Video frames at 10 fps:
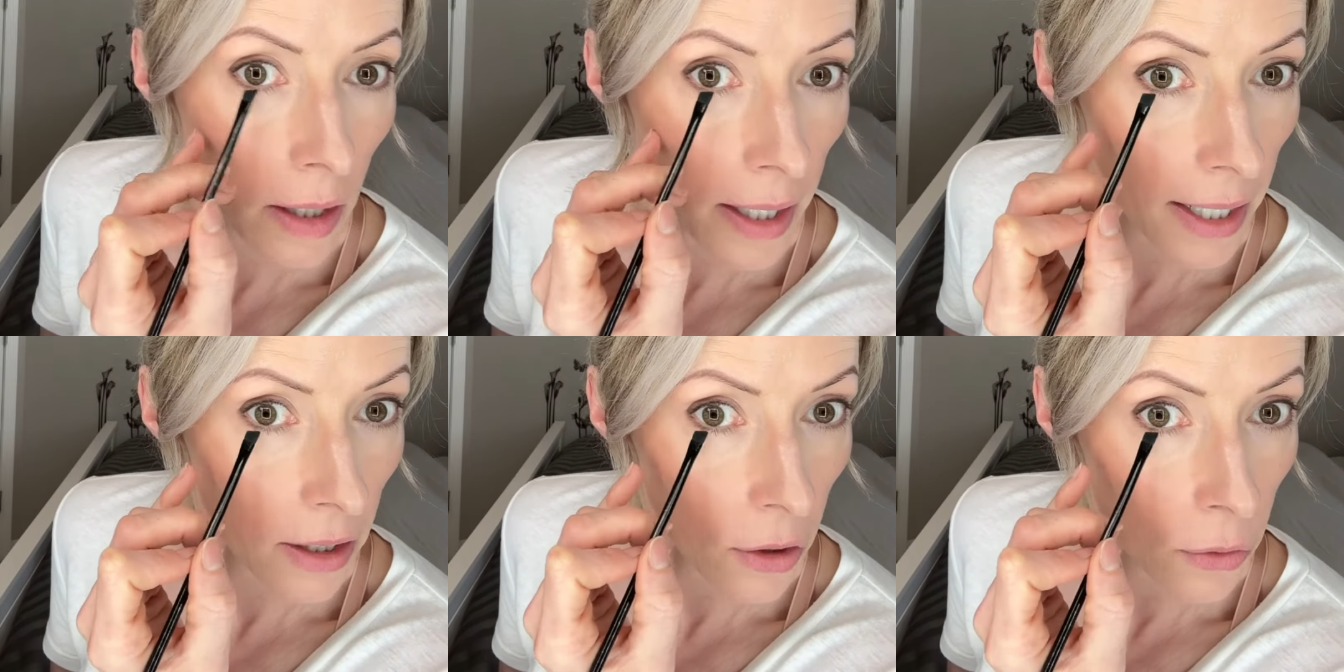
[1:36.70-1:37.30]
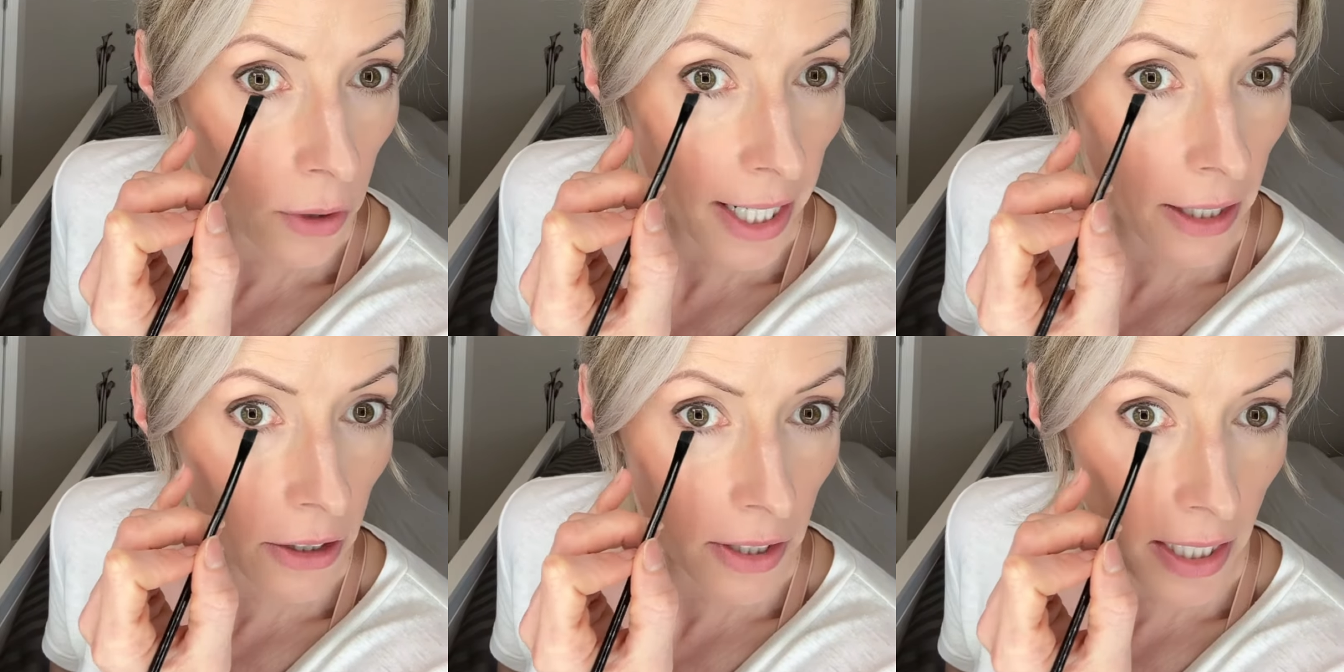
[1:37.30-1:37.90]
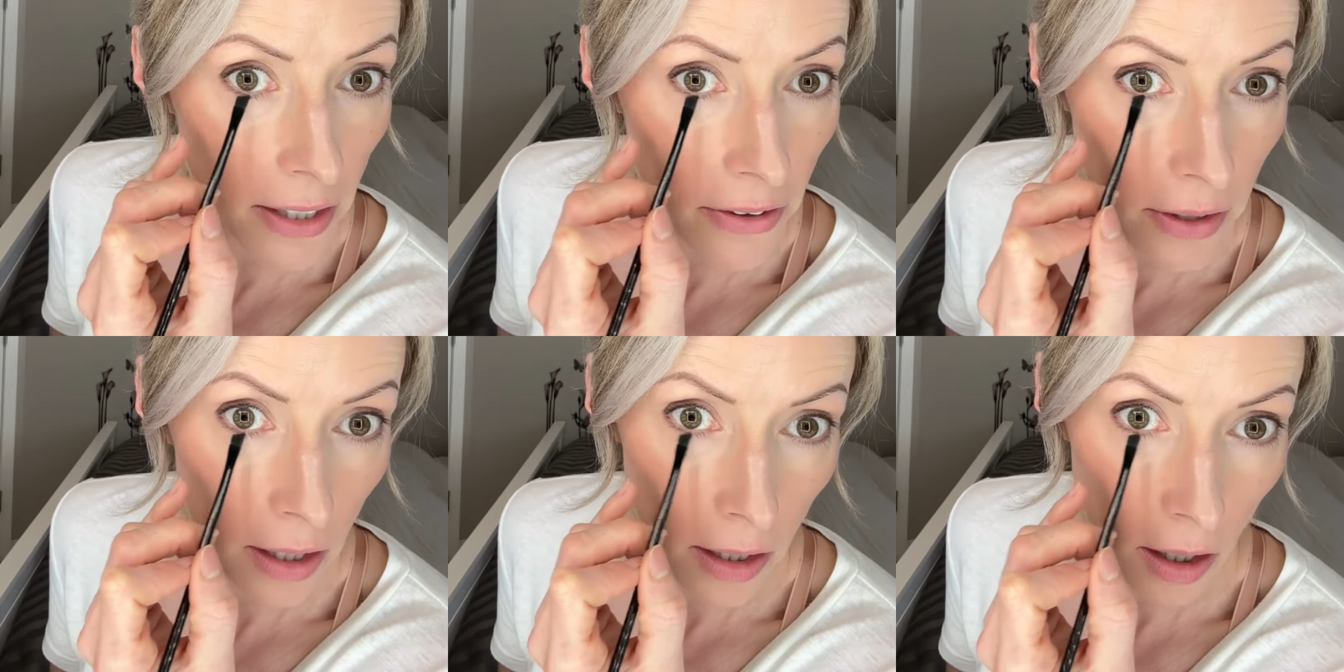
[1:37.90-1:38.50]
and go right underneath
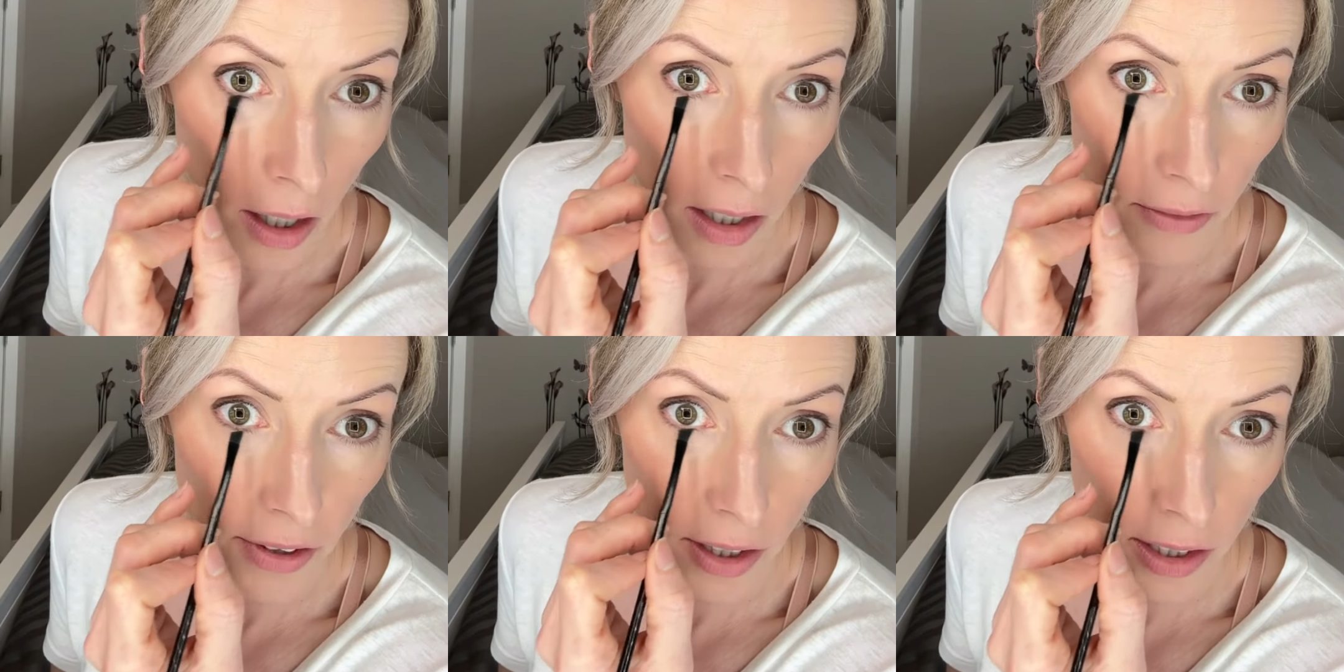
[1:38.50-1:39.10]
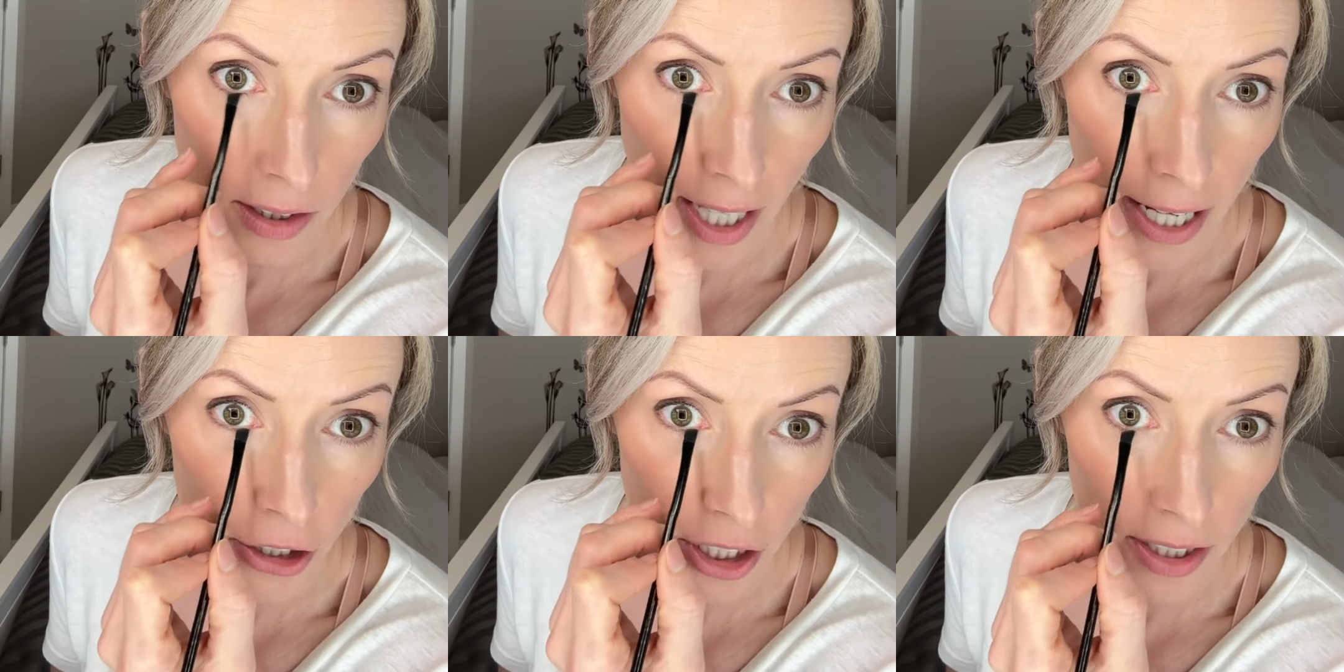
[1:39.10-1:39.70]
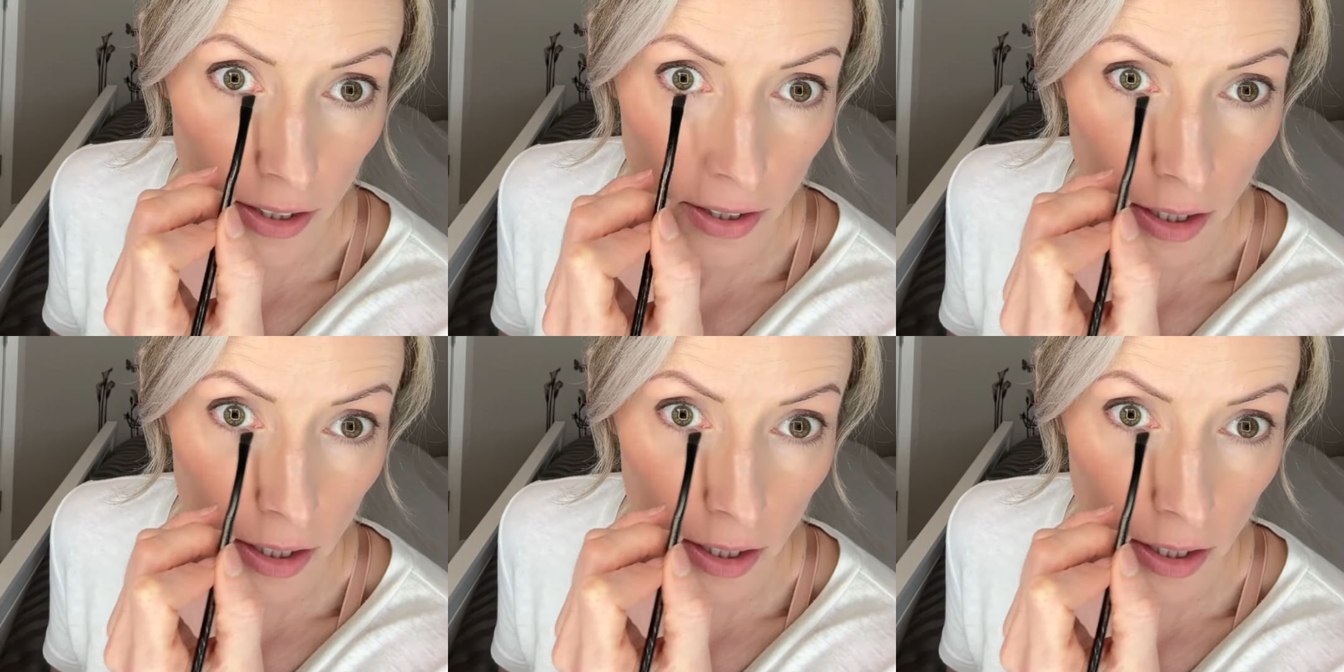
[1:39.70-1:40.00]
all of the little lashes.